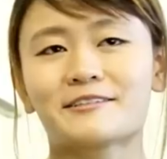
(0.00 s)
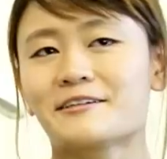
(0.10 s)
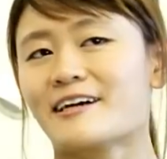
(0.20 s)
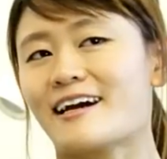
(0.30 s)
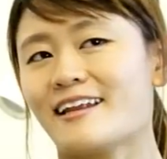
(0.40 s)

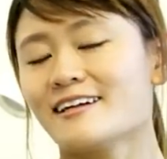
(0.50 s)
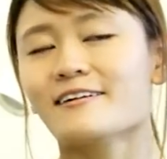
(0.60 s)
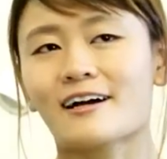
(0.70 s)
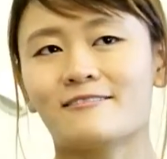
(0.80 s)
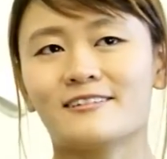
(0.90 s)
sure, and I
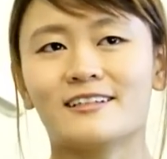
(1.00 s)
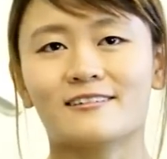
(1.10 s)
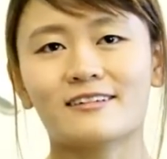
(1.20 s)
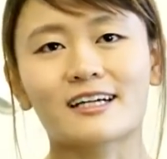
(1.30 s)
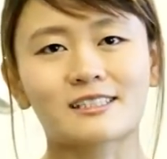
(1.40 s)
don't have
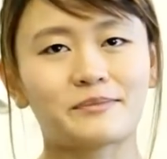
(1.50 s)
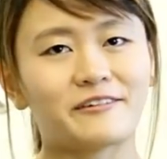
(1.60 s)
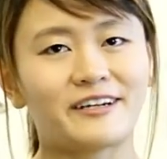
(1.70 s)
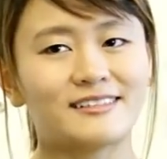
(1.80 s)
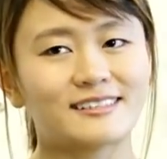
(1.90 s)
enough
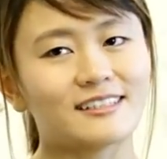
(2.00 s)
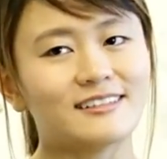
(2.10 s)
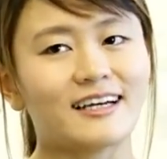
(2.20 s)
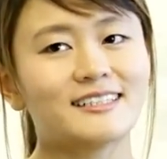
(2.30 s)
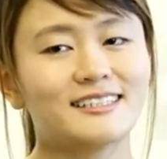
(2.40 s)
experience
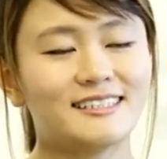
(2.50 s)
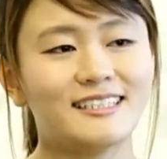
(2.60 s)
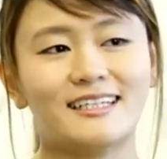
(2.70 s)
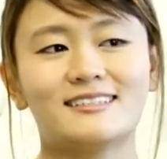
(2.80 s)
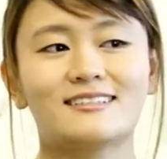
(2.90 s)
on that
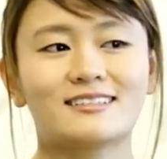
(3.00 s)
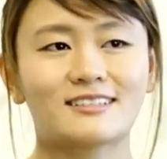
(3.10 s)
yet.